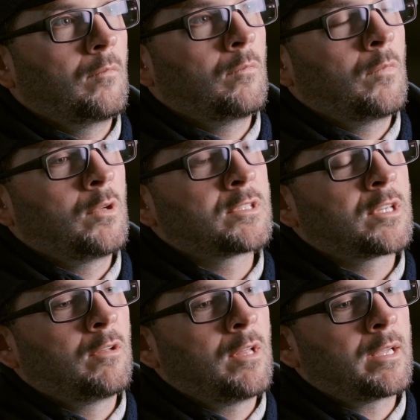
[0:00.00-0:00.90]
Well,
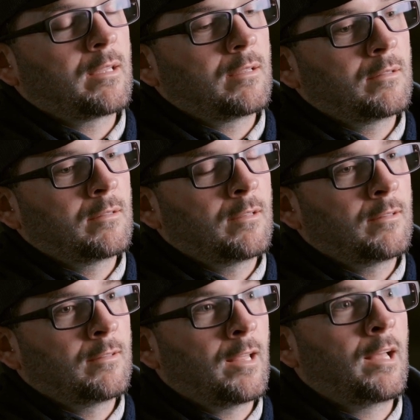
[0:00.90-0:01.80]
so I
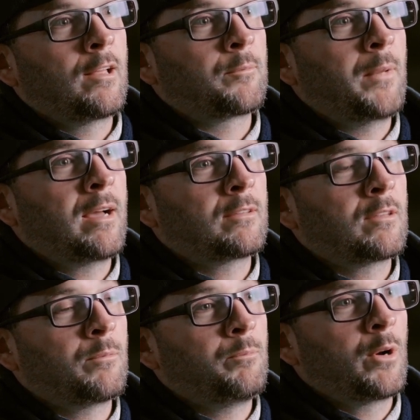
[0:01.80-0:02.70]
look back to
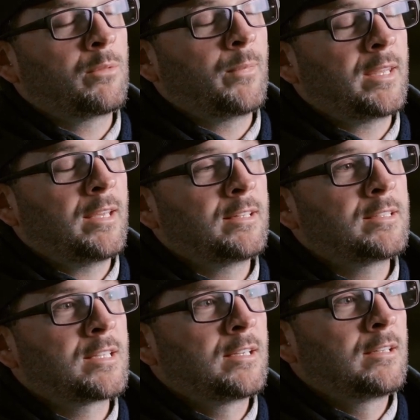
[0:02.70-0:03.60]
the birth of my
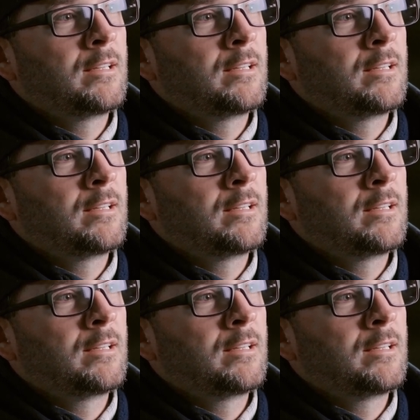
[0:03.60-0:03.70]
kids,